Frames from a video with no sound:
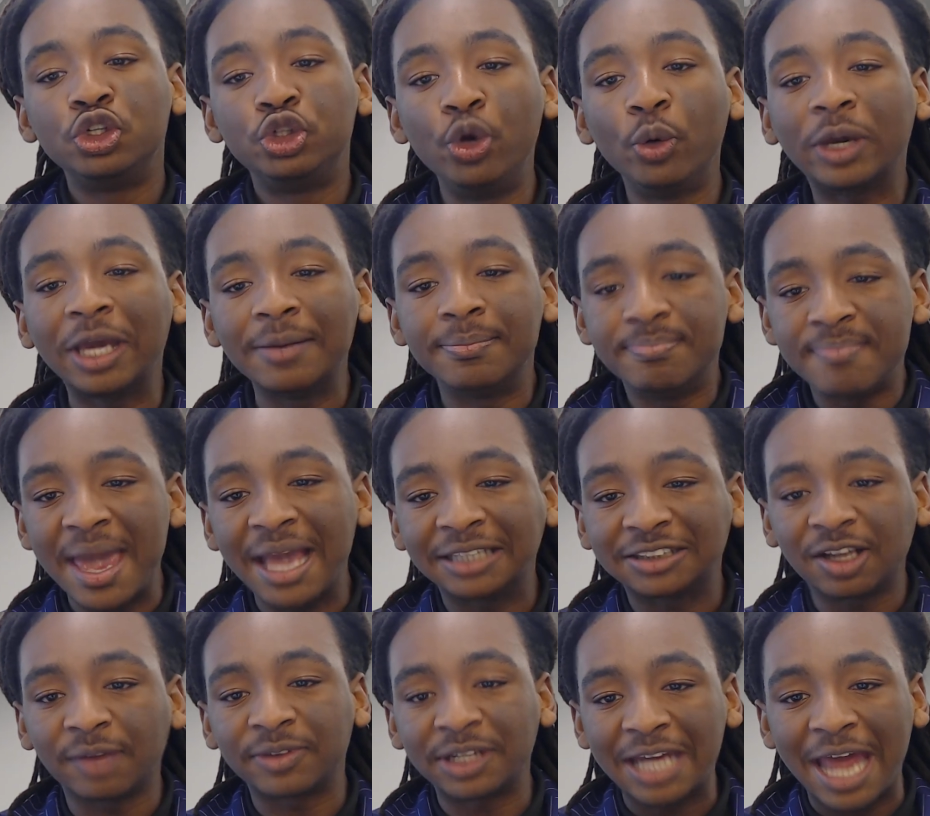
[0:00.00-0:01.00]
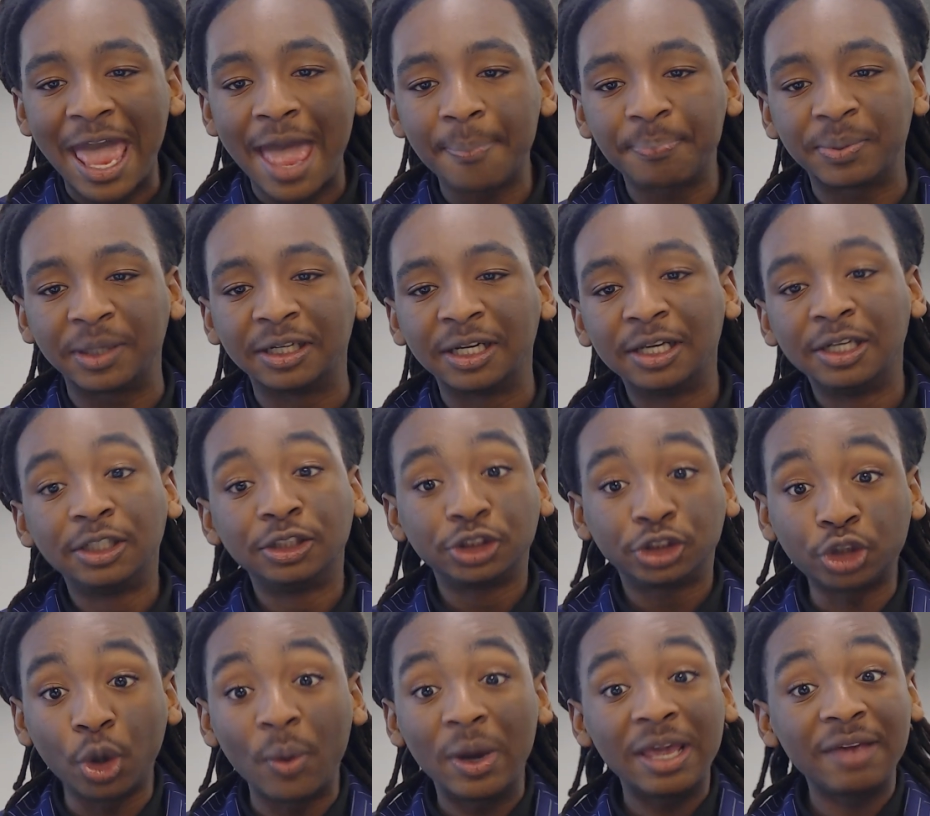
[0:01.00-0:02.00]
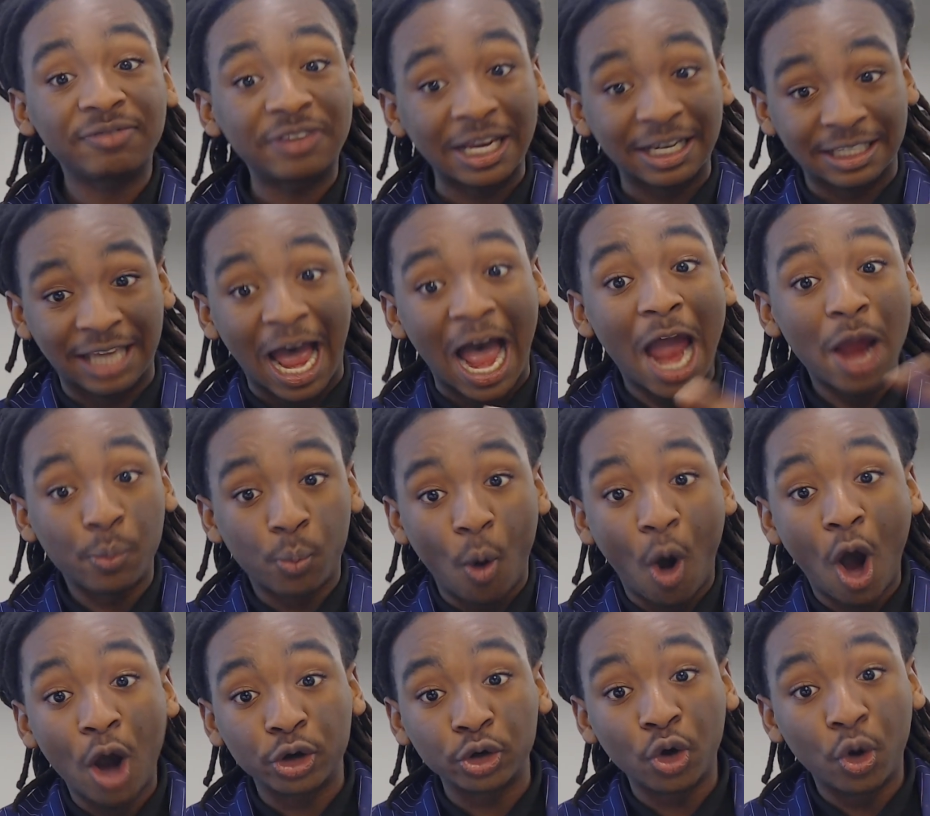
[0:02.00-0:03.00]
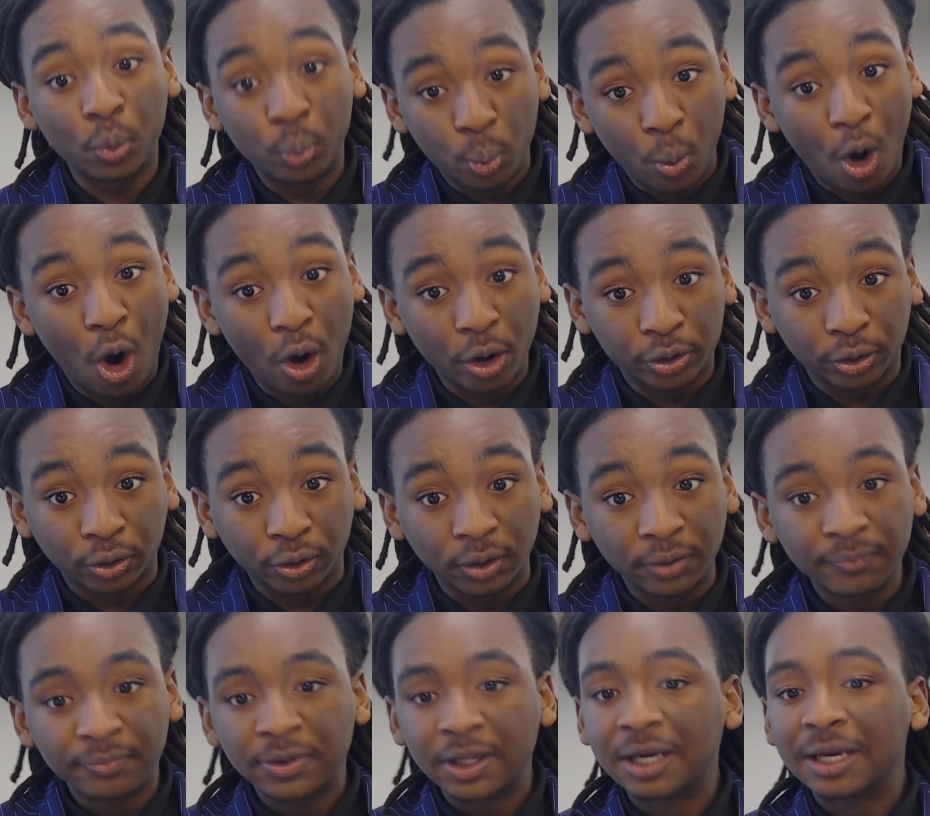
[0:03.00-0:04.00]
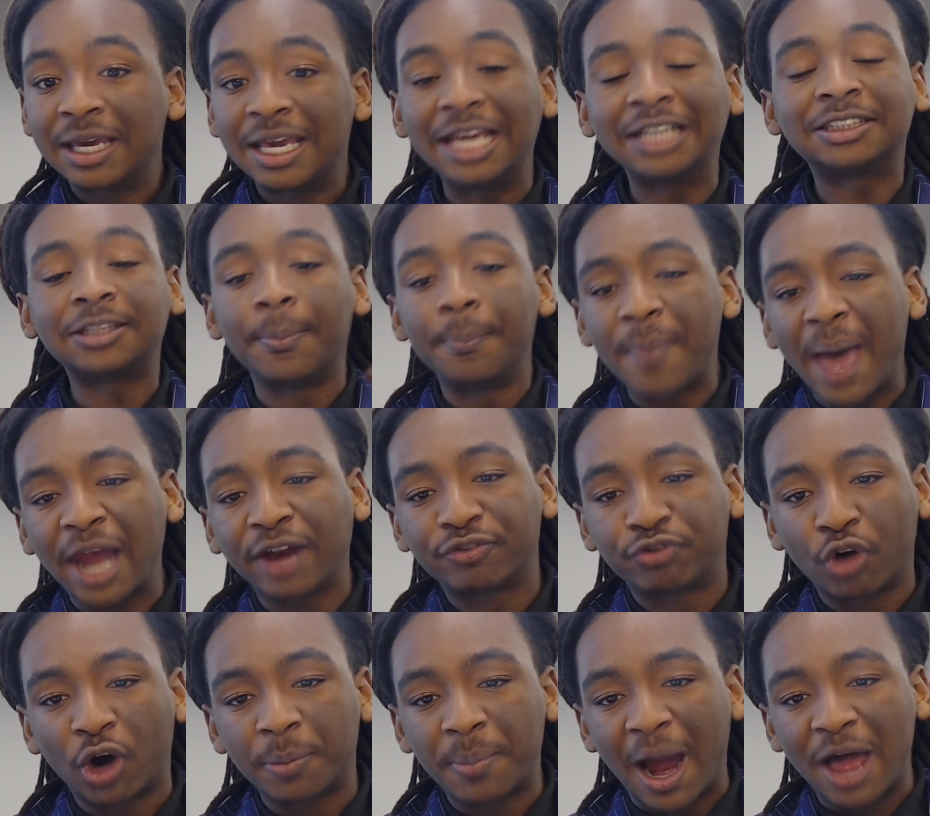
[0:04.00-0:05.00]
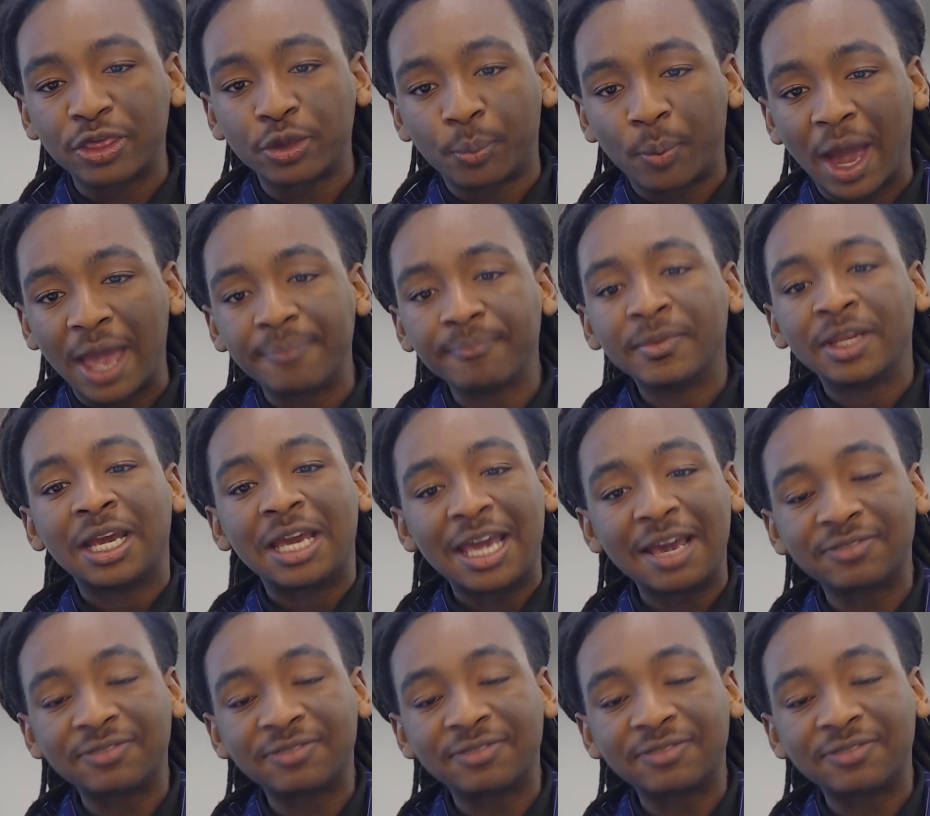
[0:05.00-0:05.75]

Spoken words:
You can make something happen. So if the guy walking on water, it's a metaphor, by the way.